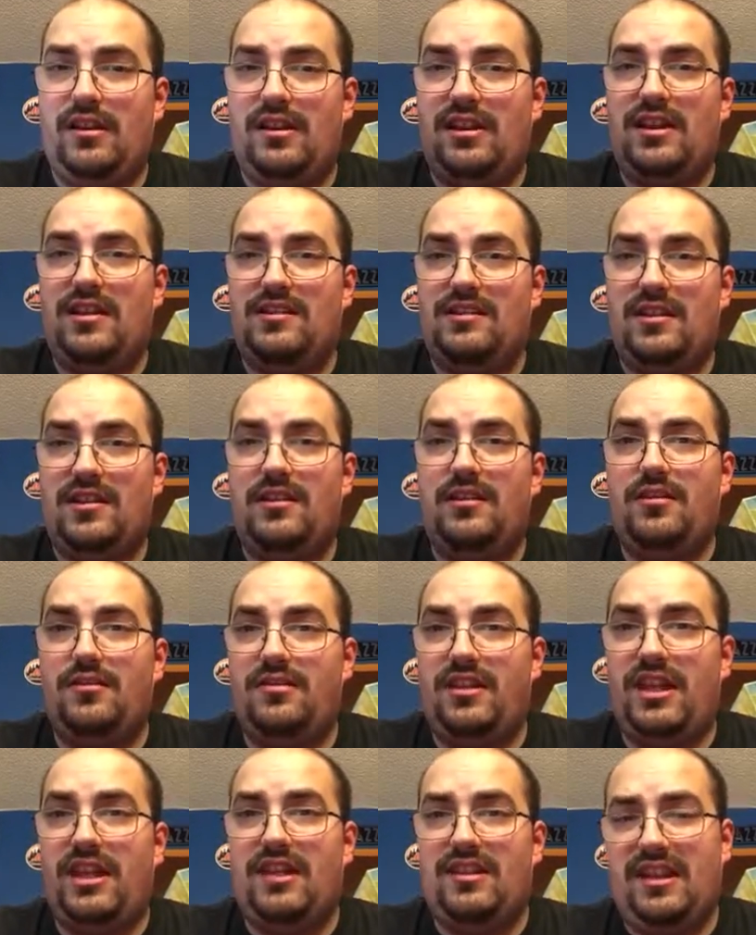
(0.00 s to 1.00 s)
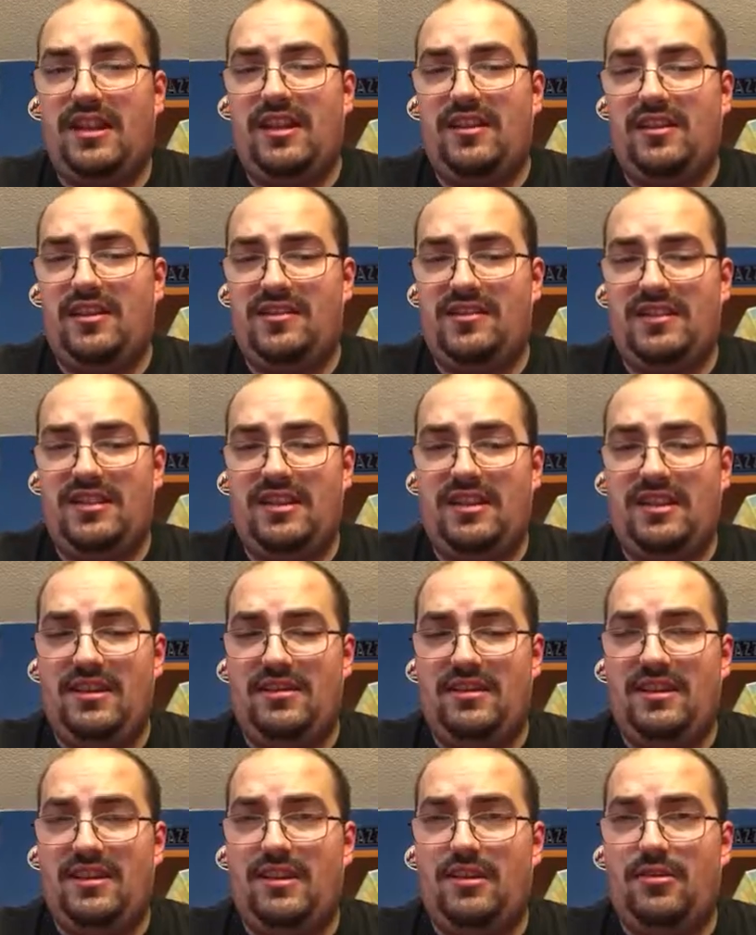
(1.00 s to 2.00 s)
Yes, I know he had the
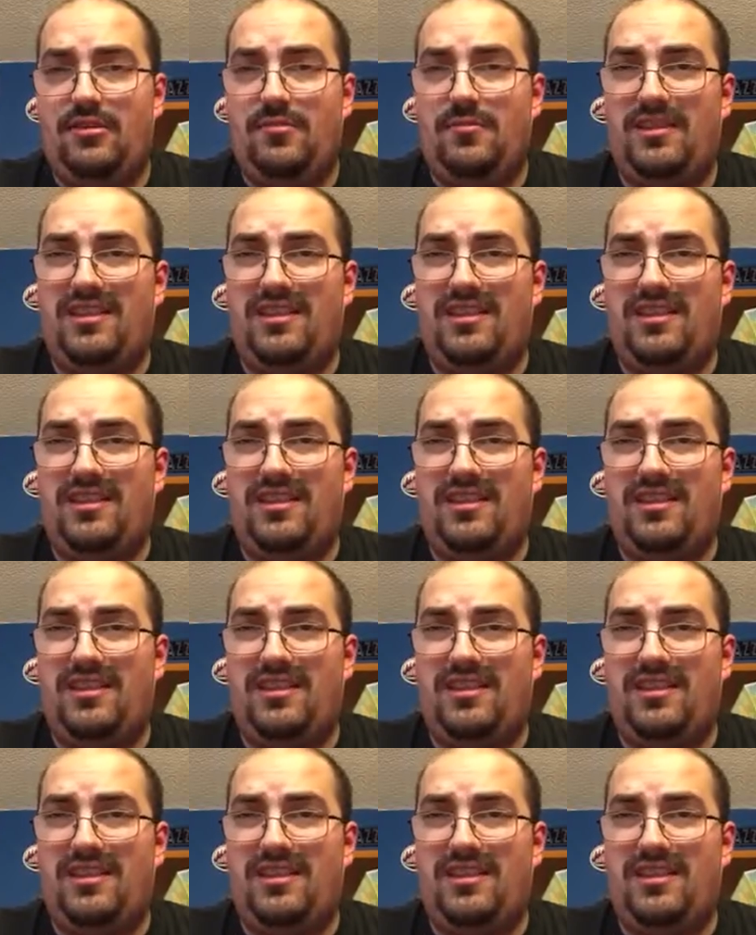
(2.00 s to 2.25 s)
NXT title,